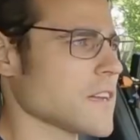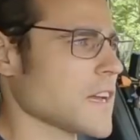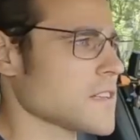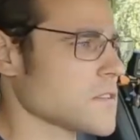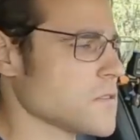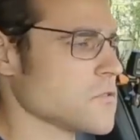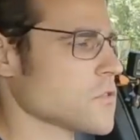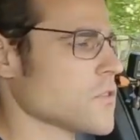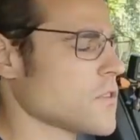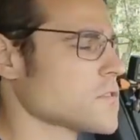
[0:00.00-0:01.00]
and you
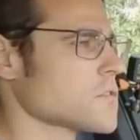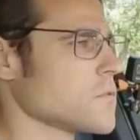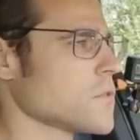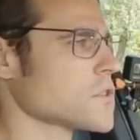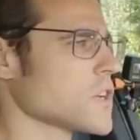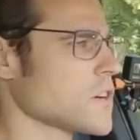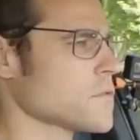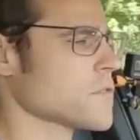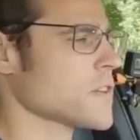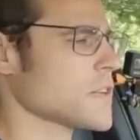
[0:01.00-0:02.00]
should also watch
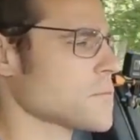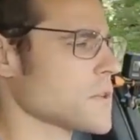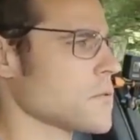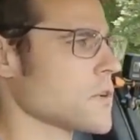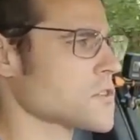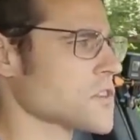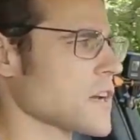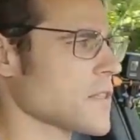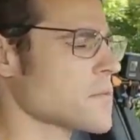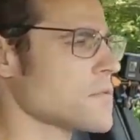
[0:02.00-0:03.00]
out for that when you watch
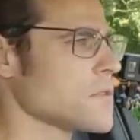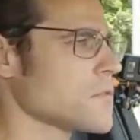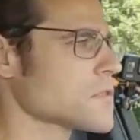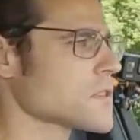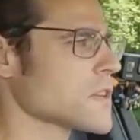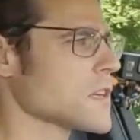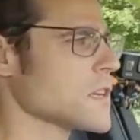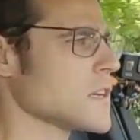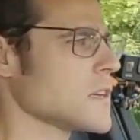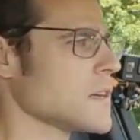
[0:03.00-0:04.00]
other reviewers,
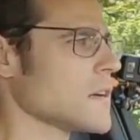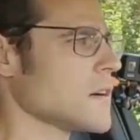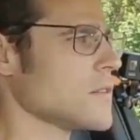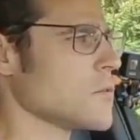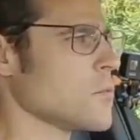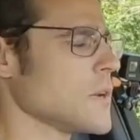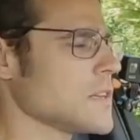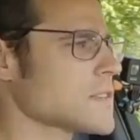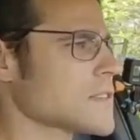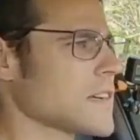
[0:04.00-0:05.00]
the
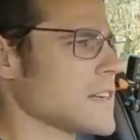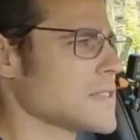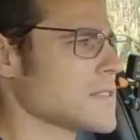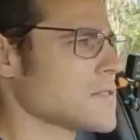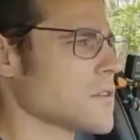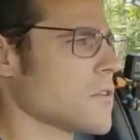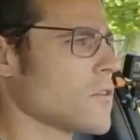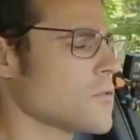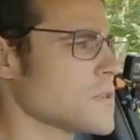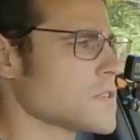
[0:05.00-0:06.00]
wheel size is
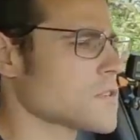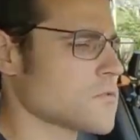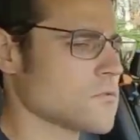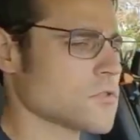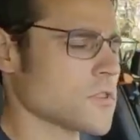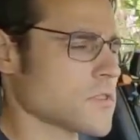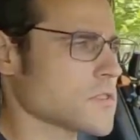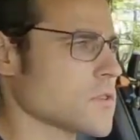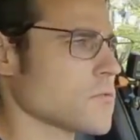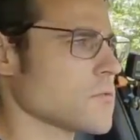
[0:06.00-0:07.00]
always crucial.
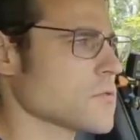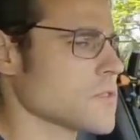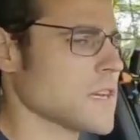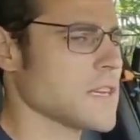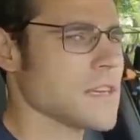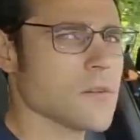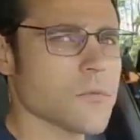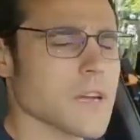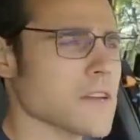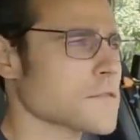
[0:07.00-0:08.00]
So today here
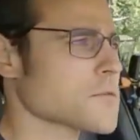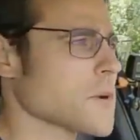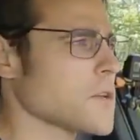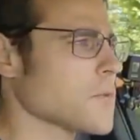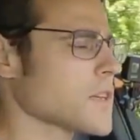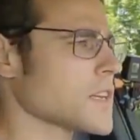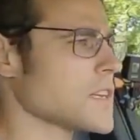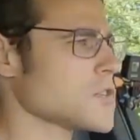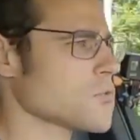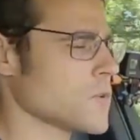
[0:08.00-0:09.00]
we have
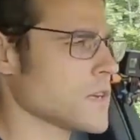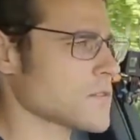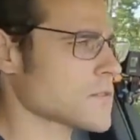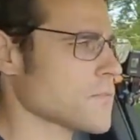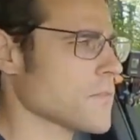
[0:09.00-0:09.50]
21-inch wheels.